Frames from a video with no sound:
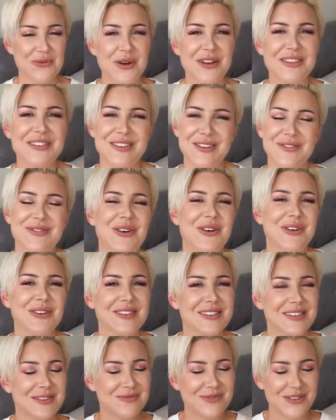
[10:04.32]
once you've
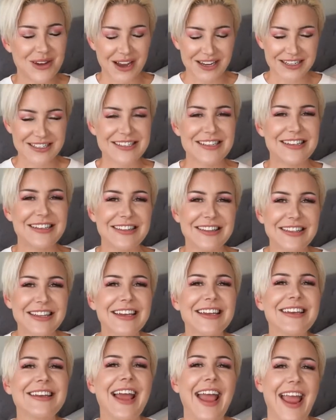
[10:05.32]
got some nice
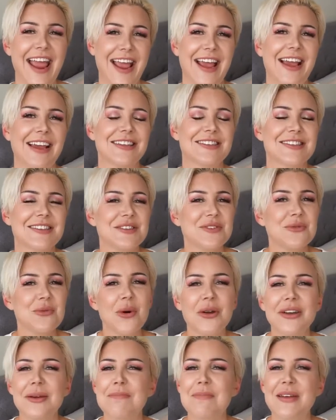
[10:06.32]
clean hands, you
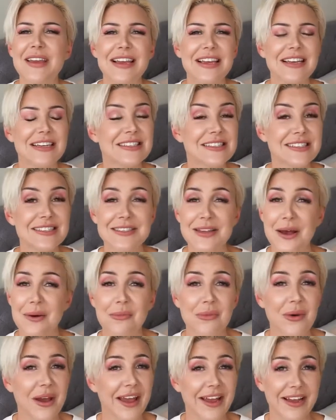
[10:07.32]
want to be
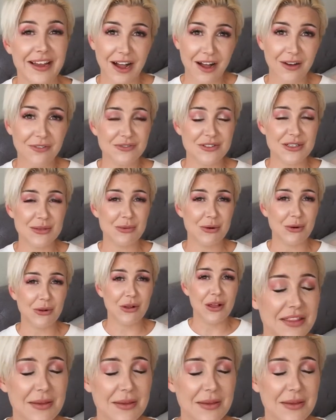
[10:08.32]
somewhere comfortable.